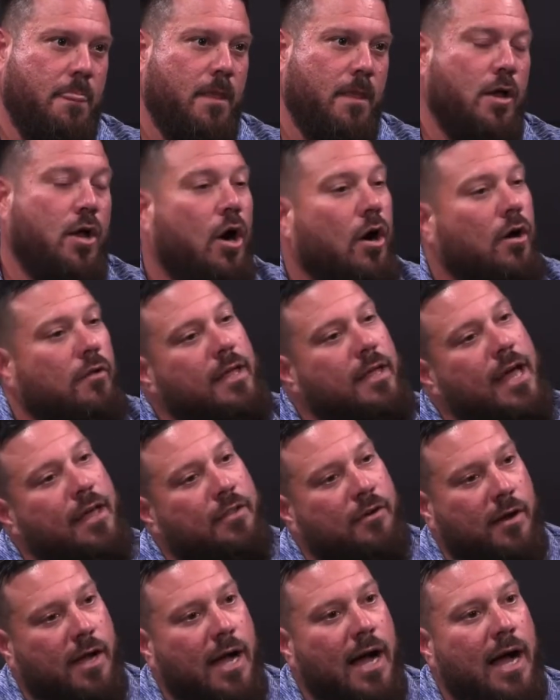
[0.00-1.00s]
Call the
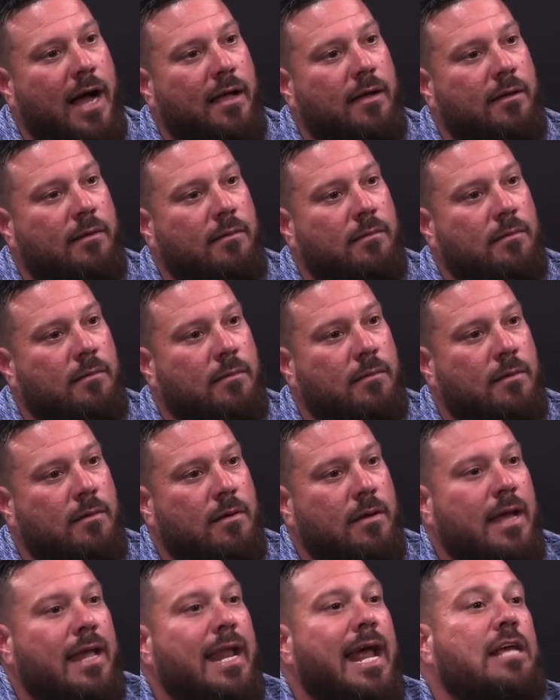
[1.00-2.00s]
other guy
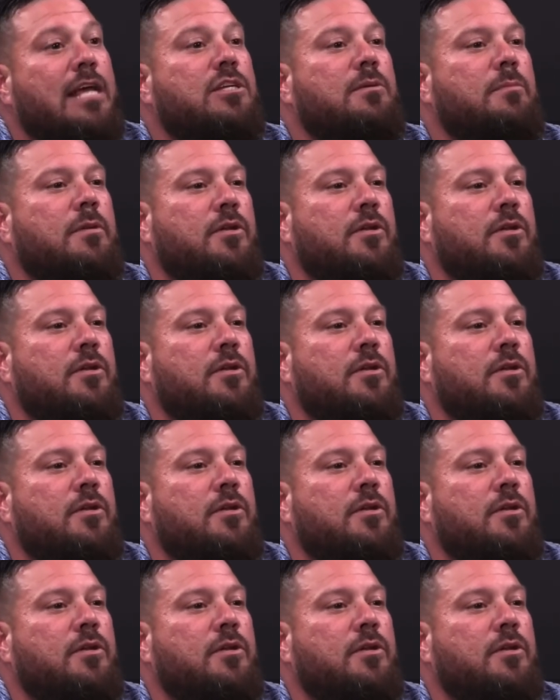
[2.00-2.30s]
and ask him